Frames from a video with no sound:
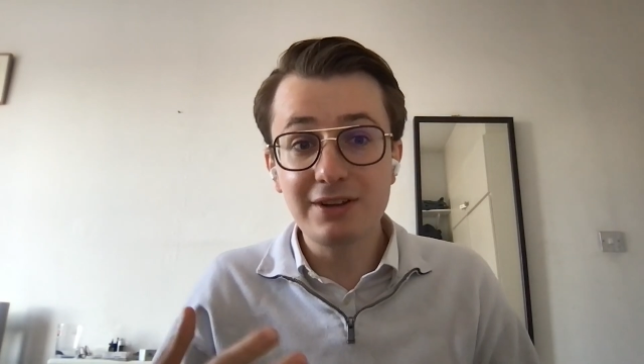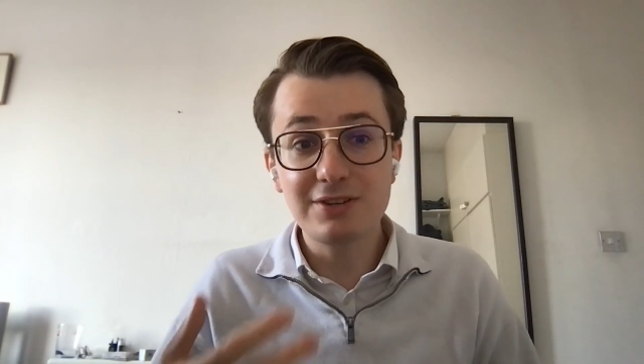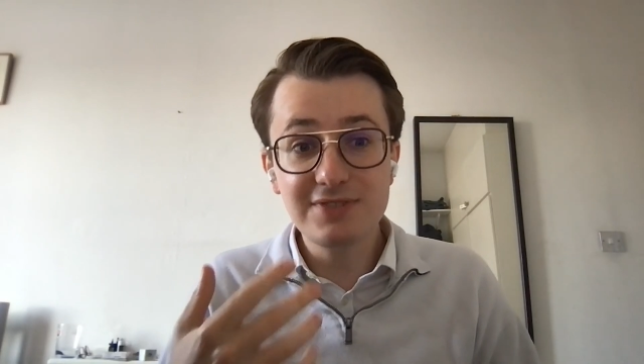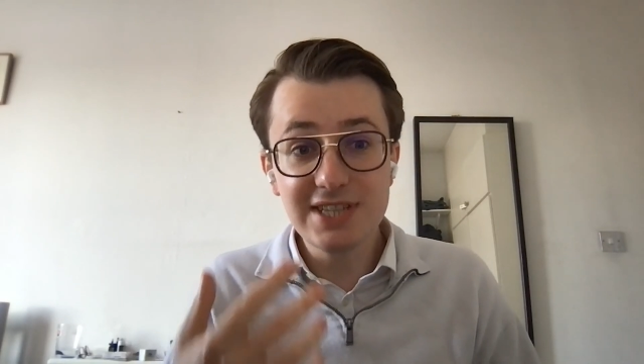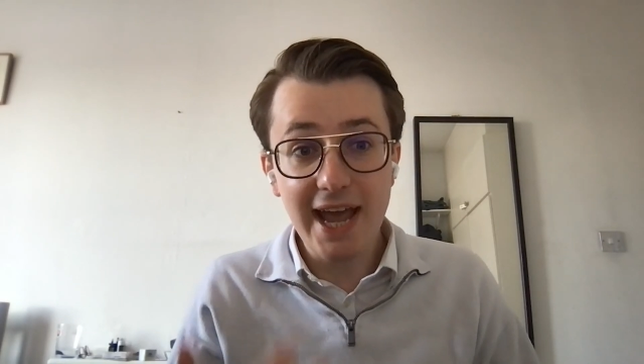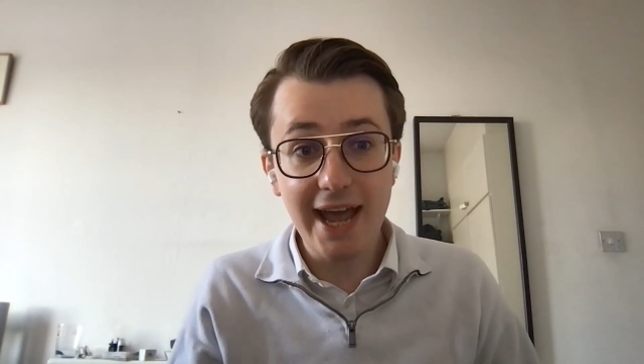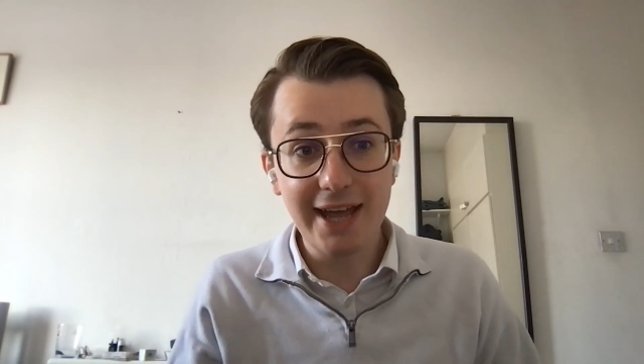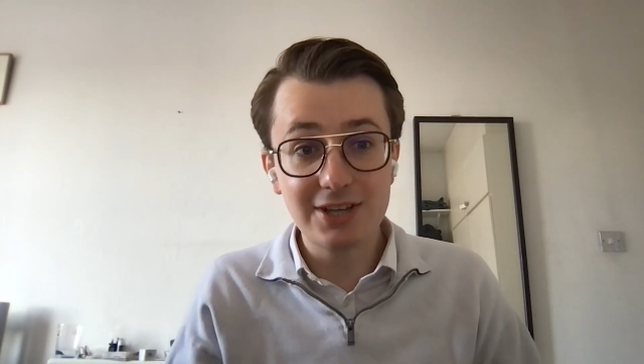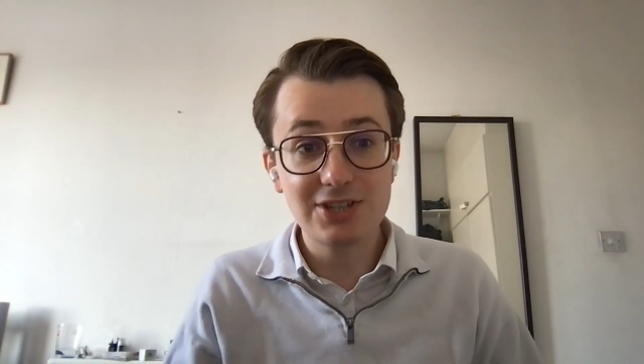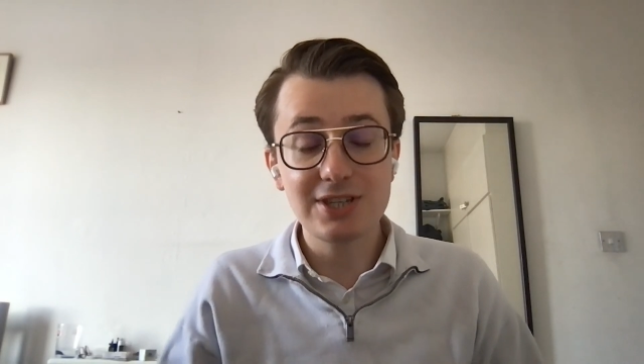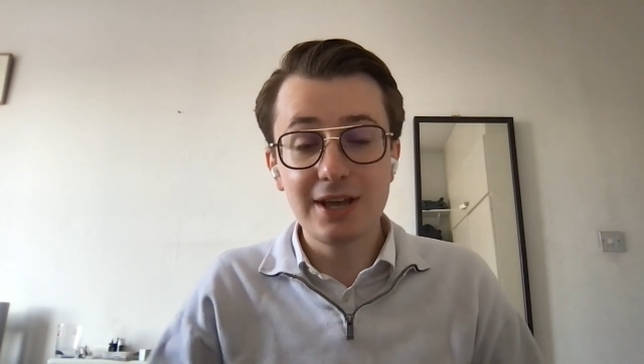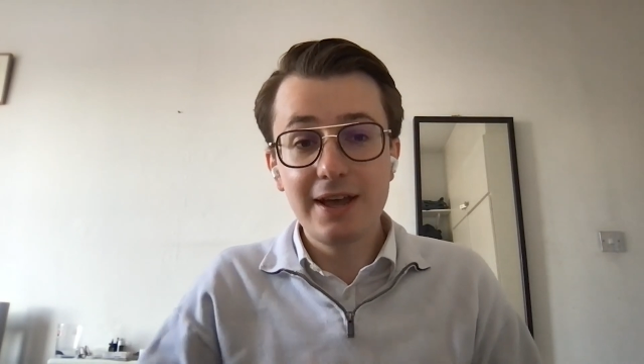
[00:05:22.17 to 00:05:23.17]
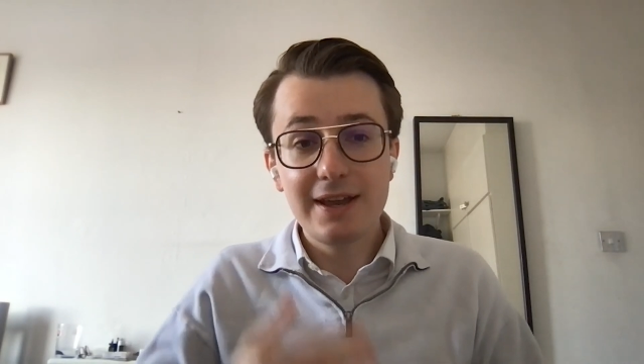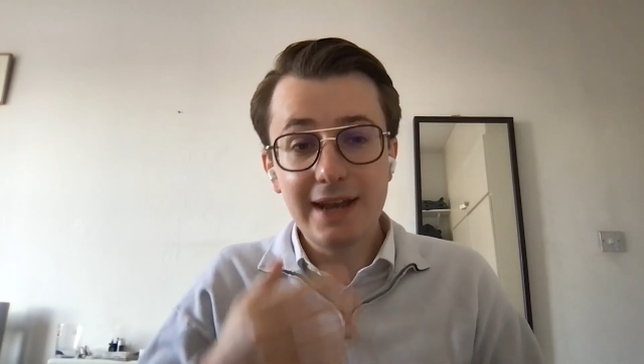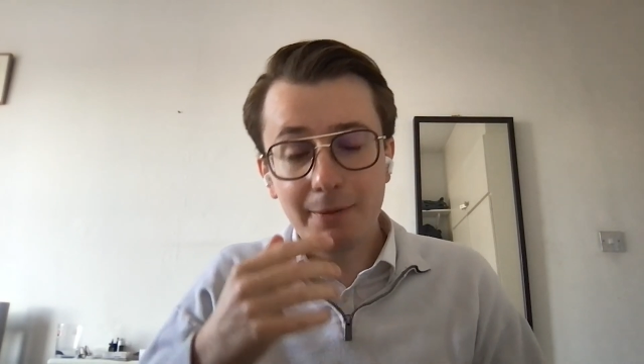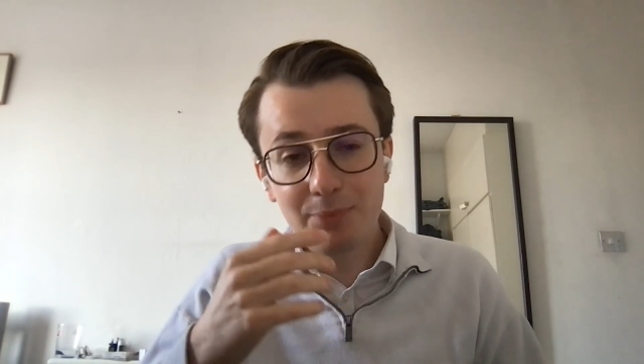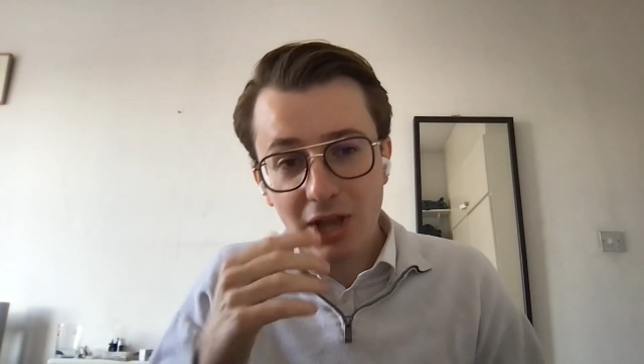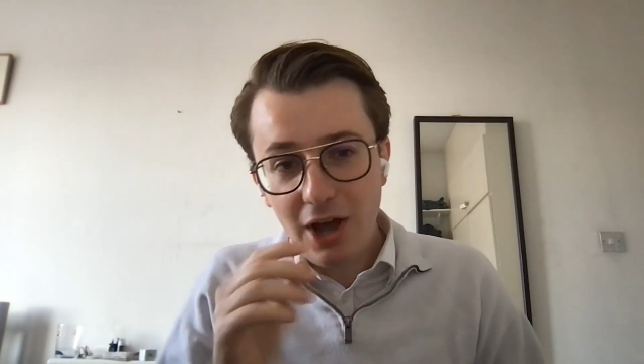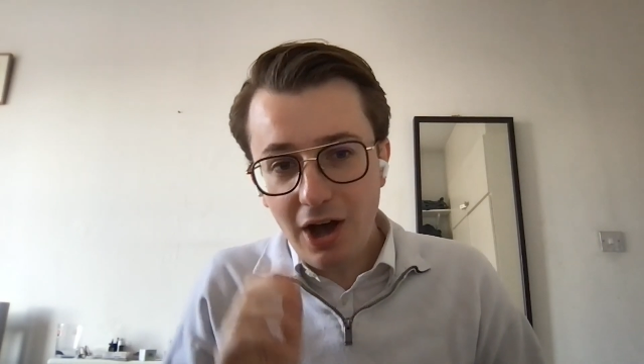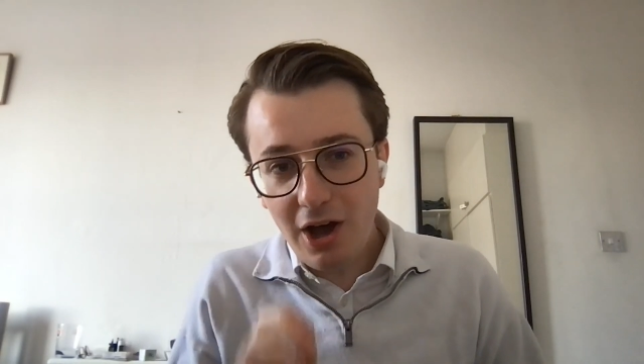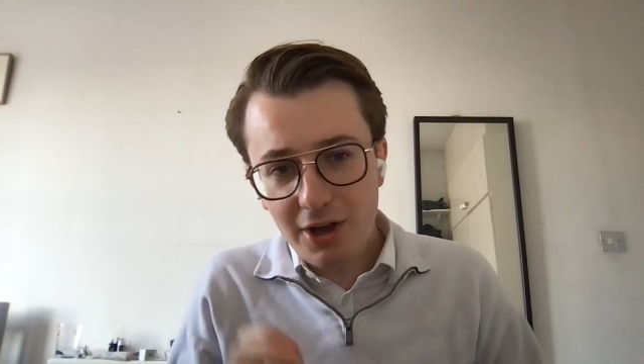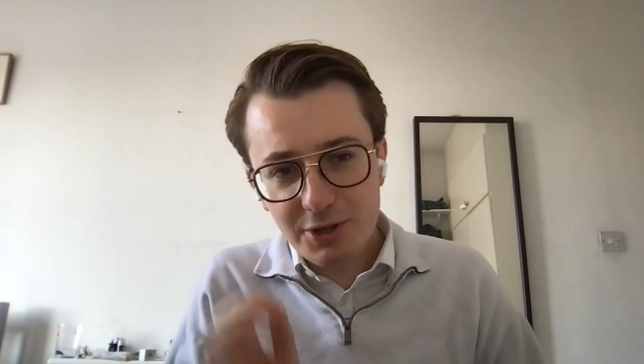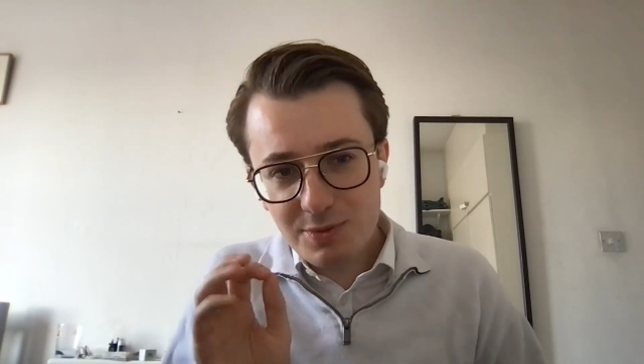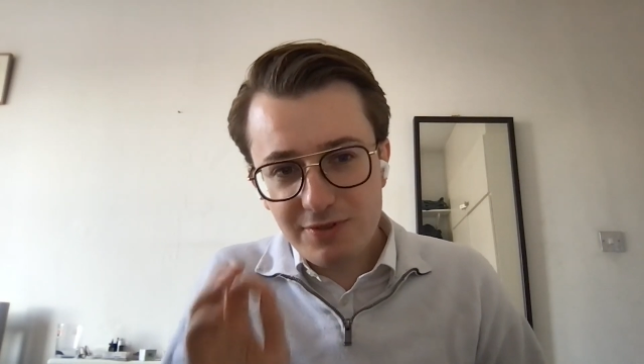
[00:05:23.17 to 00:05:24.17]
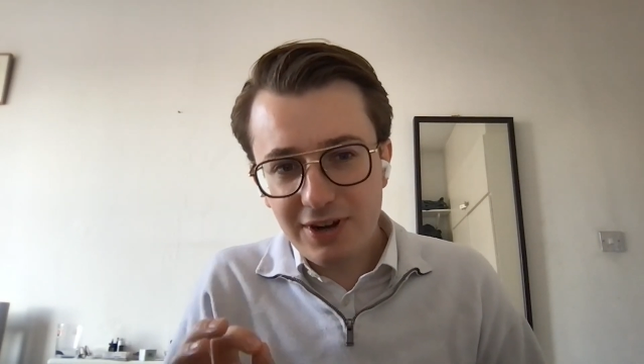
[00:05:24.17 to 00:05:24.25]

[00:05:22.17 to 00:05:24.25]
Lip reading: amount of tax. Now, Art